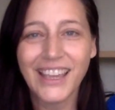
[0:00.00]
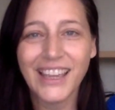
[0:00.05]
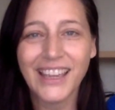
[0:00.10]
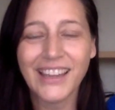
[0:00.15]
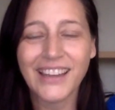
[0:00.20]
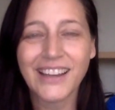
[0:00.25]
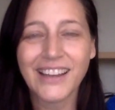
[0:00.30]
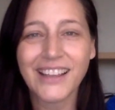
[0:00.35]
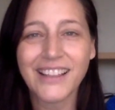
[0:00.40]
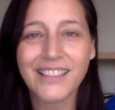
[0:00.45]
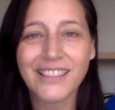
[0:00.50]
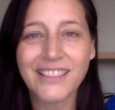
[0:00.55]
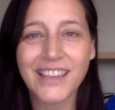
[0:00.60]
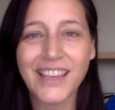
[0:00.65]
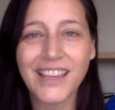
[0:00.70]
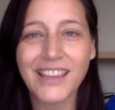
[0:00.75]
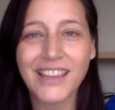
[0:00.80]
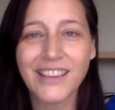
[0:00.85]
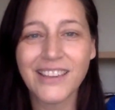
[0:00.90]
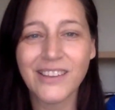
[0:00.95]
And I
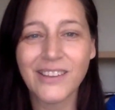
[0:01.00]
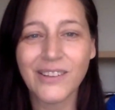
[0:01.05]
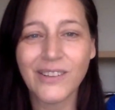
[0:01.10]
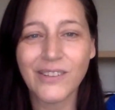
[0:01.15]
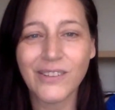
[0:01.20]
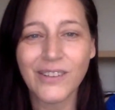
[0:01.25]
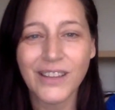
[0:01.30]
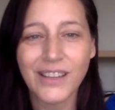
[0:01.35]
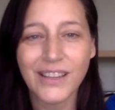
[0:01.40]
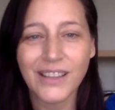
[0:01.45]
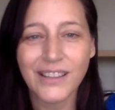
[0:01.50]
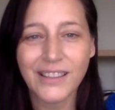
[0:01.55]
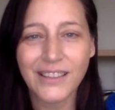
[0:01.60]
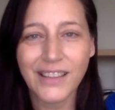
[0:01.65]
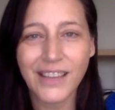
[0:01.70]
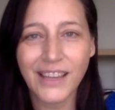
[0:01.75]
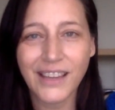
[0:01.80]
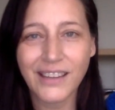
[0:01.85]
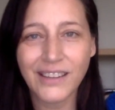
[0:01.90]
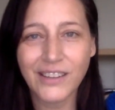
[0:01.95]
thank you
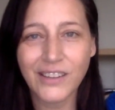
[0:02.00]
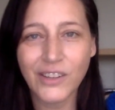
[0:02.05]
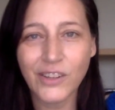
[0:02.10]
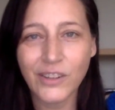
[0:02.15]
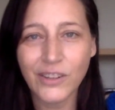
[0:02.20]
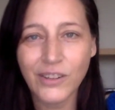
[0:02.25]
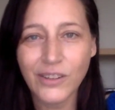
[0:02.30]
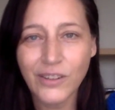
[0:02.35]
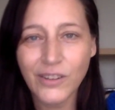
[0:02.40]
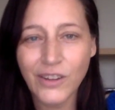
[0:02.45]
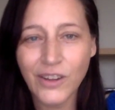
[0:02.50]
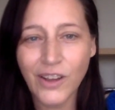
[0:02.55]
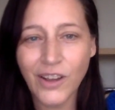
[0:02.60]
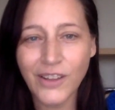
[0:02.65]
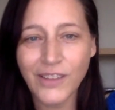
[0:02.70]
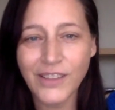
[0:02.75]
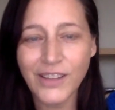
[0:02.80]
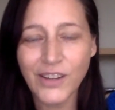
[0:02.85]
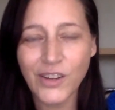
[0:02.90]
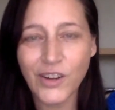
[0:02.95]
that
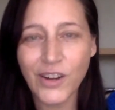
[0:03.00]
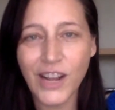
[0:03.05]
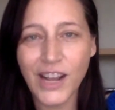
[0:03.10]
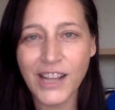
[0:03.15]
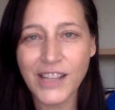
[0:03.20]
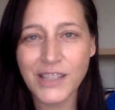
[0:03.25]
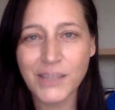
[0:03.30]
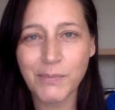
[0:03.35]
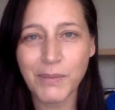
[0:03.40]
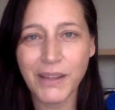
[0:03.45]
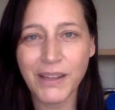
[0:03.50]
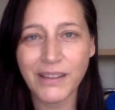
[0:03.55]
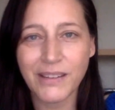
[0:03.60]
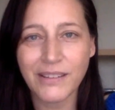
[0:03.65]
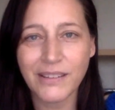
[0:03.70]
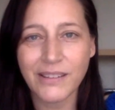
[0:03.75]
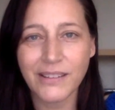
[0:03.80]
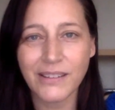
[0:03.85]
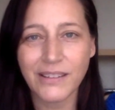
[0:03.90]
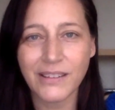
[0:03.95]
God, that her husband
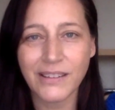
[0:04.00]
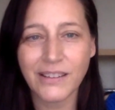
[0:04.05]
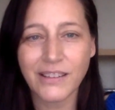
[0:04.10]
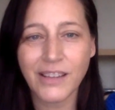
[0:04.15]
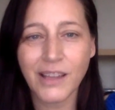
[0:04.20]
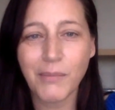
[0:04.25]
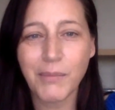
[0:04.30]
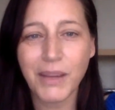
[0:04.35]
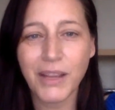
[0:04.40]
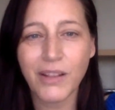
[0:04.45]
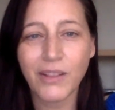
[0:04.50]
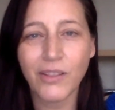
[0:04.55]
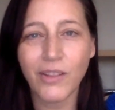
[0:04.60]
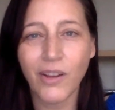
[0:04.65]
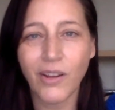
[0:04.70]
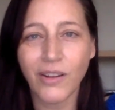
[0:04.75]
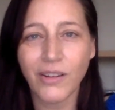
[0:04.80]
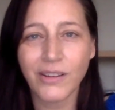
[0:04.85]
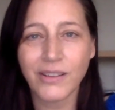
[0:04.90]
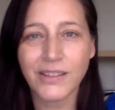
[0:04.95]
is coming
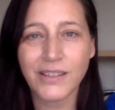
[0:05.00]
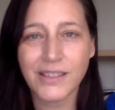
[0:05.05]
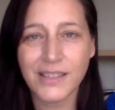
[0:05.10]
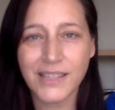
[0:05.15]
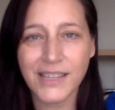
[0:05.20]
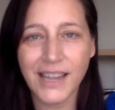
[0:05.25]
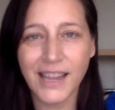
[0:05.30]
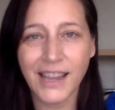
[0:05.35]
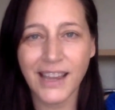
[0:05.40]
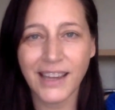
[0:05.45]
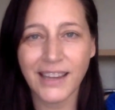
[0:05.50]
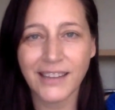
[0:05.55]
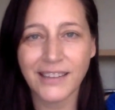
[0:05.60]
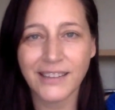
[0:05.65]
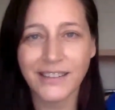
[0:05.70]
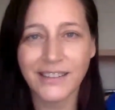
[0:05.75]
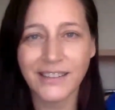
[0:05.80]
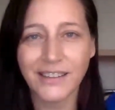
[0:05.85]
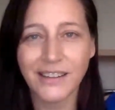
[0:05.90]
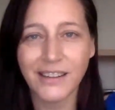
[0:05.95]
alongside
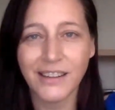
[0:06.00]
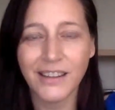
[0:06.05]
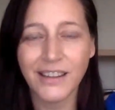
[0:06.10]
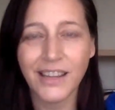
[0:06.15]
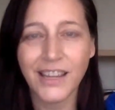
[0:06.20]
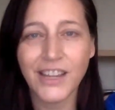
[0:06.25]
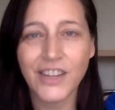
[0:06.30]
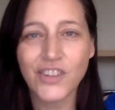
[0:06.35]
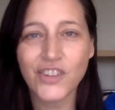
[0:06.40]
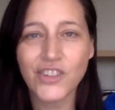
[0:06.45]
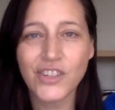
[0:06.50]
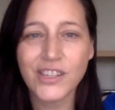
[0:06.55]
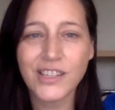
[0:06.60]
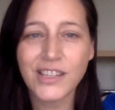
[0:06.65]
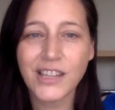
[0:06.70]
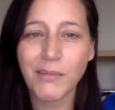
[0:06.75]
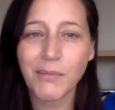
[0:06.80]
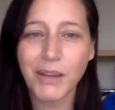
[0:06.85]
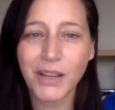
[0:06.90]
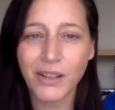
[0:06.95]
and
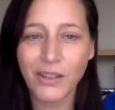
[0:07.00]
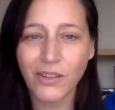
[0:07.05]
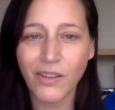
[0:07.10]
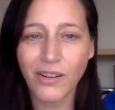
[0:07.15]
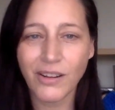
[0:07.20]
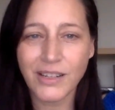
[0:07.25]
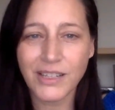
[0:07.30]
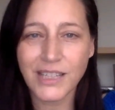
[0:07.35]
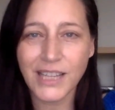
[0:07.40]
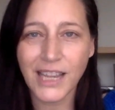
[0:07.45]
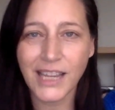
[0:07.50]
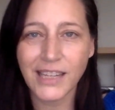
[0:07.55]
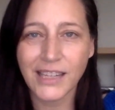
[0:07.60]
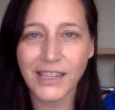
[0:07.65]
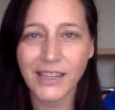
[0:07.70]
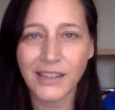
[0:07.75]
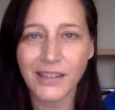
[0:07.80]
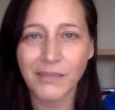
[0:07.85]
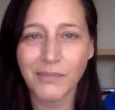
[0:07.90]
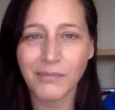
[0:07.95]
she's coming alongside
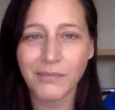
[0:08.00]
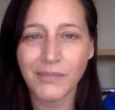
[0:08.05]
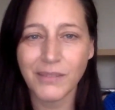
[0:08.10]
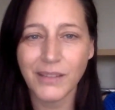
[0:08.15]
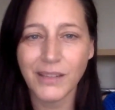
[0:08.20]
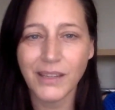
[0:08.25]
him.